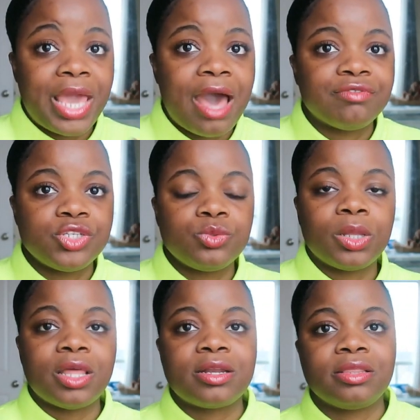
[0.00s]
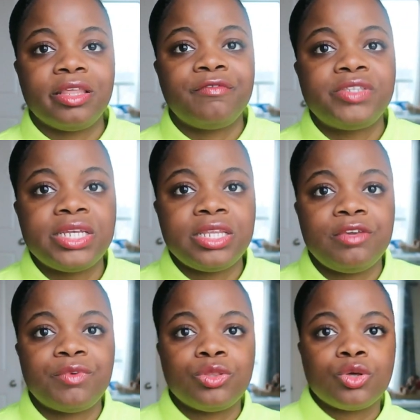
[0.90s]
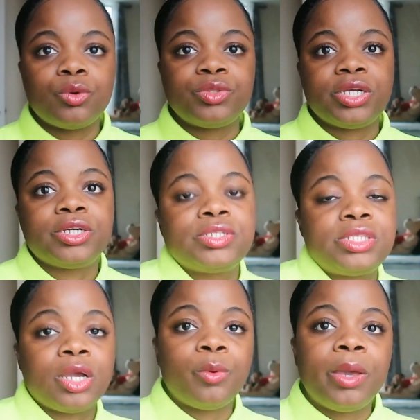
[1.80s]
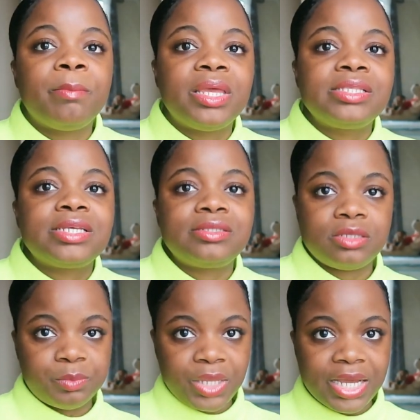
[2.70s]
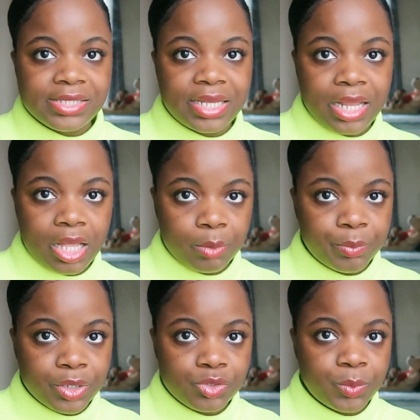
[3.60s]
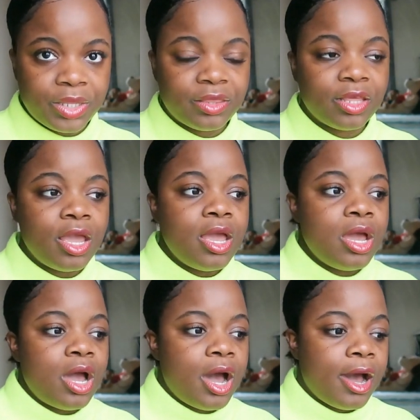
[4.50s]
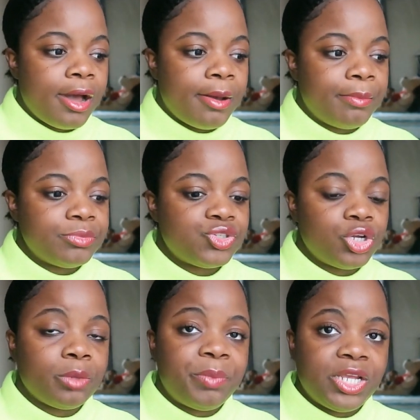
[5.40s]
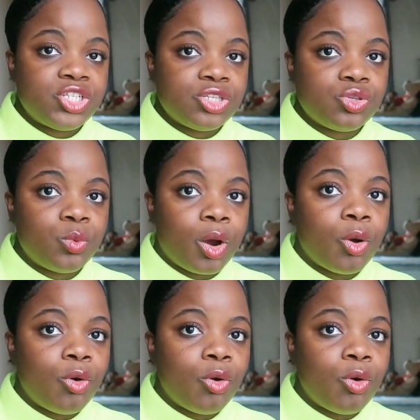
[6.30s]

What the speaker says: have to do a lot of lifting, even though there's equipment and supplies that help us with certain patients who are